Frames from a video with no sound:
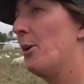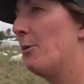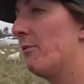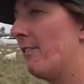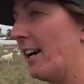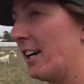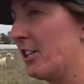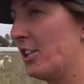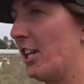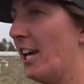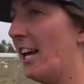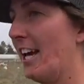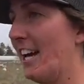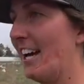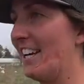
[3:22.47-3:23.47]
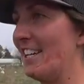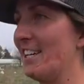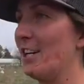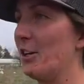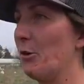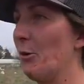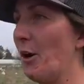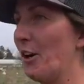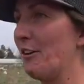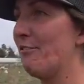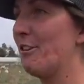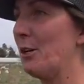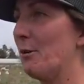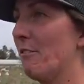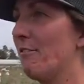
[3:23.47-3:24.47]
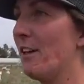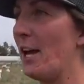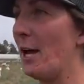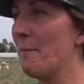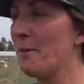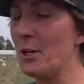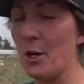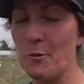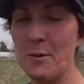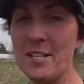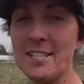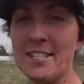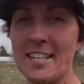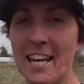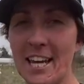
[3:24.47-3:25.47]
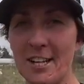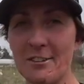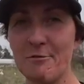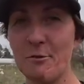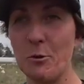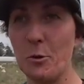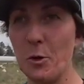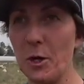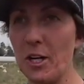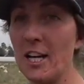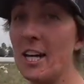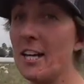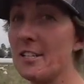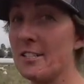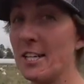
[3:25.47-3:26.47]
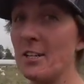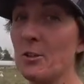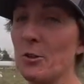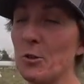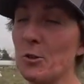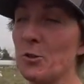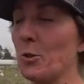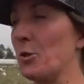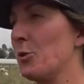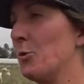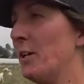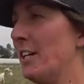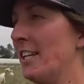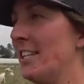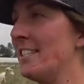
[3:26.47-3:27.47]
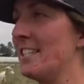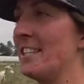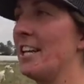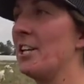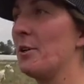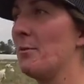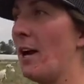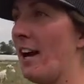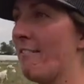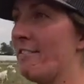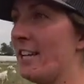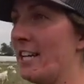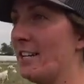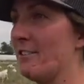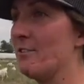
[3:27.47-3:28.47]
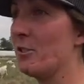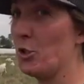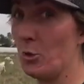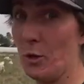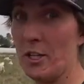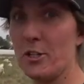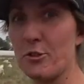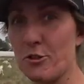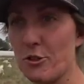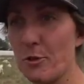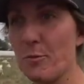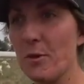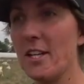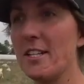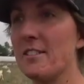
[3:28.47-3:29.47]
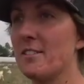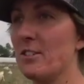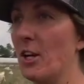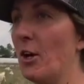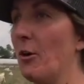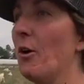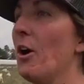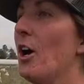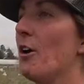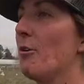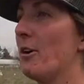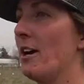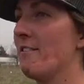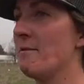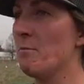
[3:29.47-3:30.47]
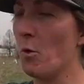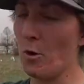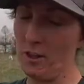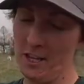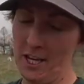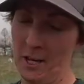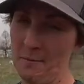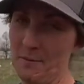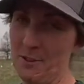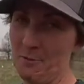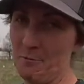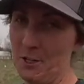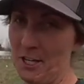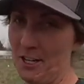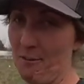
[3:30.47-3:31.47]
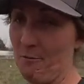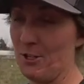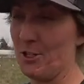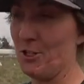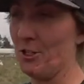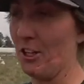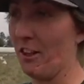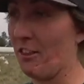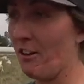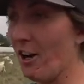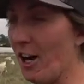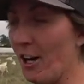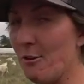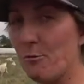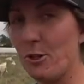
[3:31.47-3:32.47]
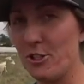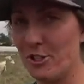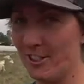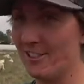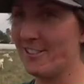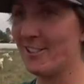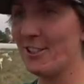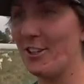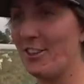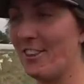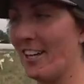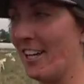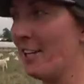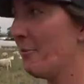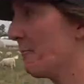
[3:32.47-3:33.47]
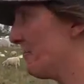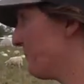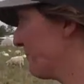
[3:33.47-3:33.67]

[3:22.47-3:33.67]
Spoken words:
We've actually had quite a few of them, you know, be scanned for singles or twins and end up having twins or triplets. So we're having more lambs than we originally thought, which is a good thing.